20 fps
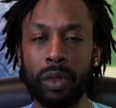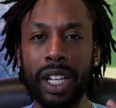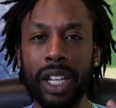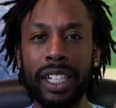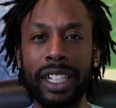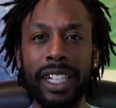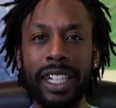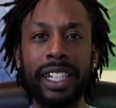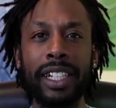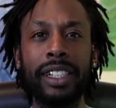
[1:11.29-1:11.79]

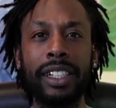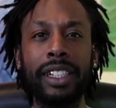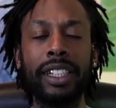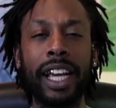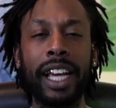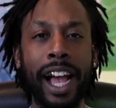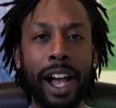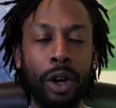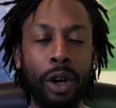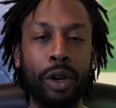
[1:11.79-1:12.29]
This
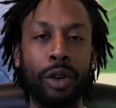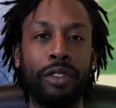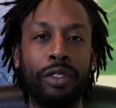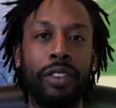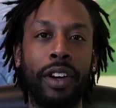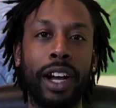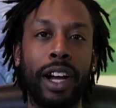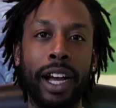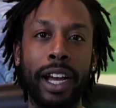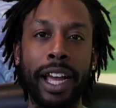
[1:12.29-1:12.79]

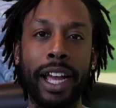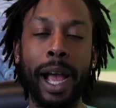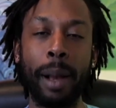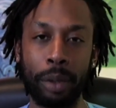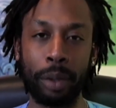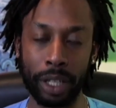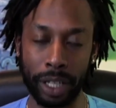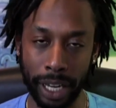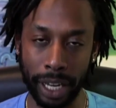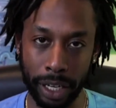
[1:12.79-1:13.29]
AlgoFi
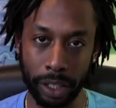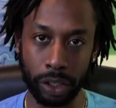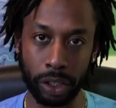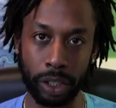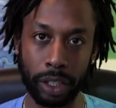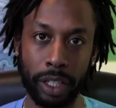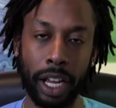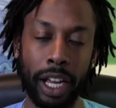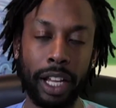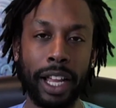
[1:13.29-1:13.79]

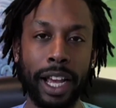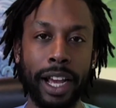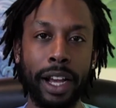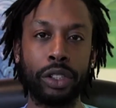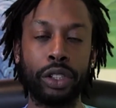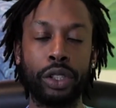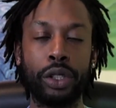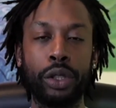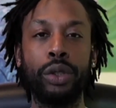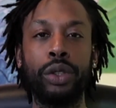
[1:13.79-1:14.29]
application
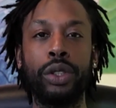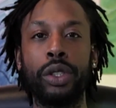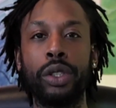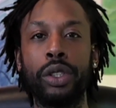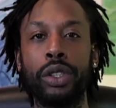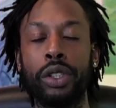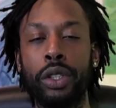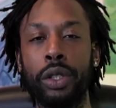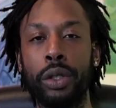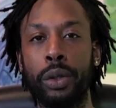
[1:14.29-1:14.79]
allows
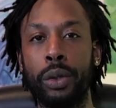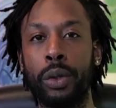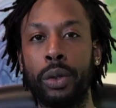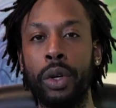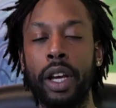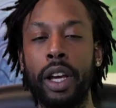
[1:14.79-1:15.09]
users to